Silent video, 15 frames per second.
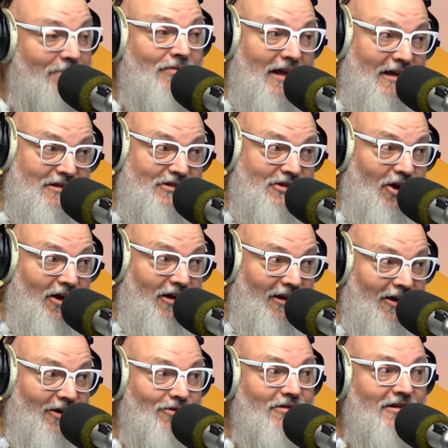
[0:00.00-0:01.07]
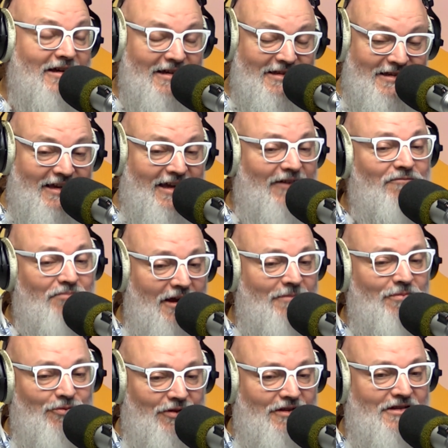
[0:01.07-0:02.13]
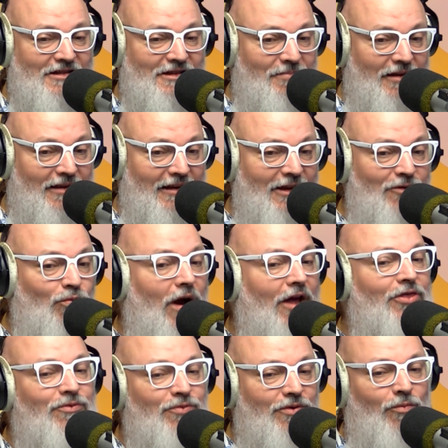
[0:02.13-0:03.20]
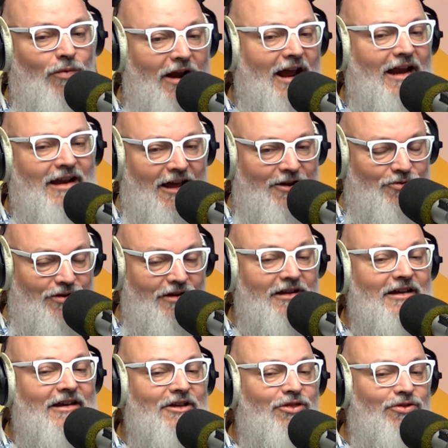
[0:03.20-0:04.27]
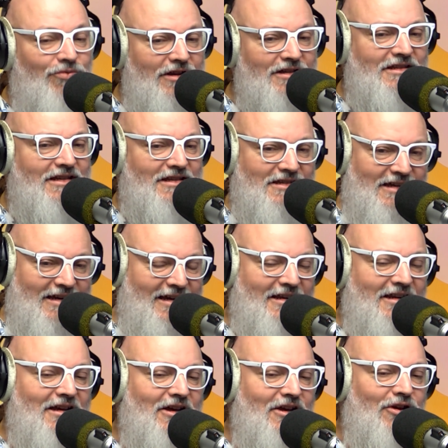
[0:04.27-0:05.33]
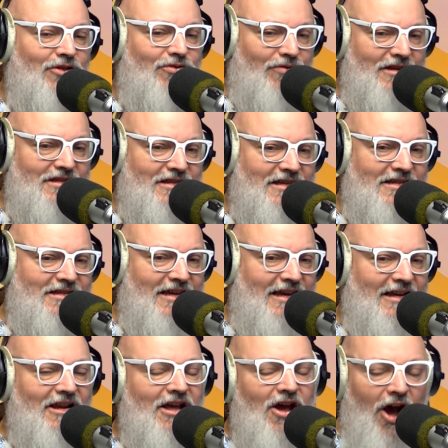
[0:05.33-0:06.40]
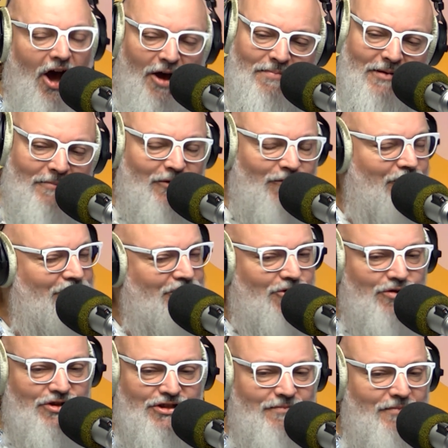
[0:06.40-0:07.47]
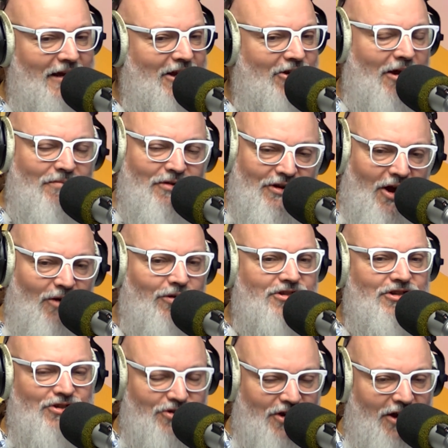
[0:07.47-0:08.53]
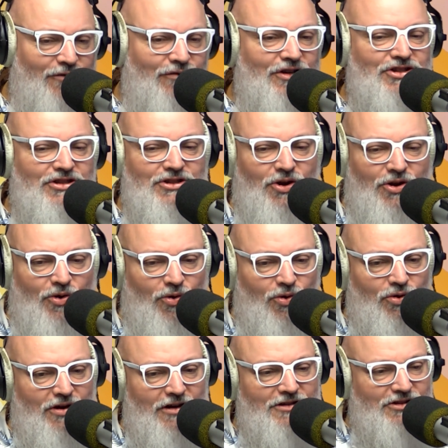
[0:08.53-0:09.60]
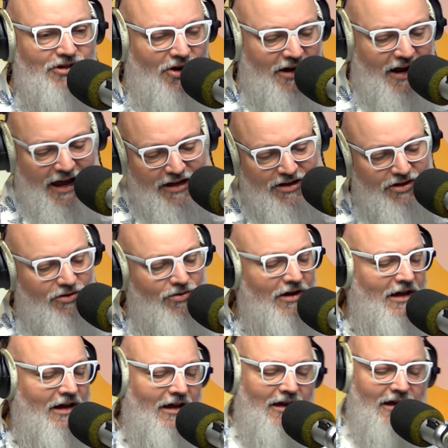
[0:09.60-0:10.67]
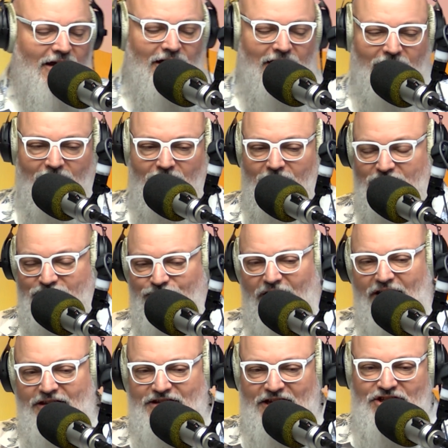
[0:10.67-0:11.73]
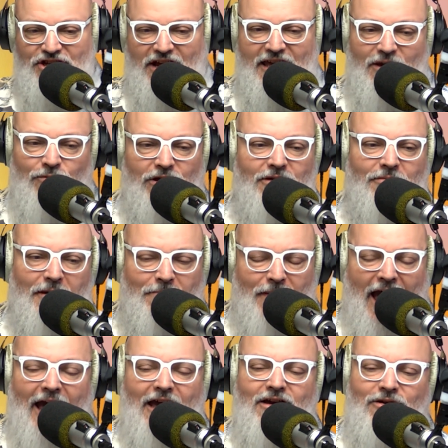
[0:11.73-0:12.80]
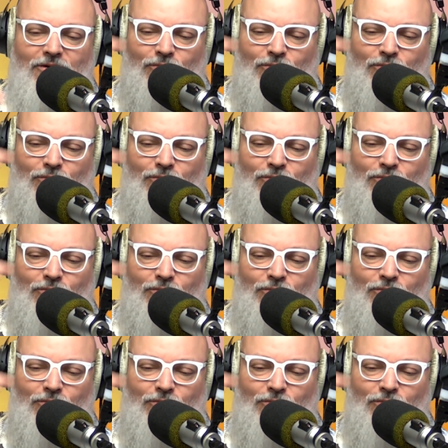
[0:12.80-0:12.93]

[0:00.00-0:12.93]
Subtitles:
up that silo to give people the stability. 1-800-316-316. Open up the Vision Christian Media app. You know what to do. Go to vision.org.au. It's Fel and DJ here. We're going to be back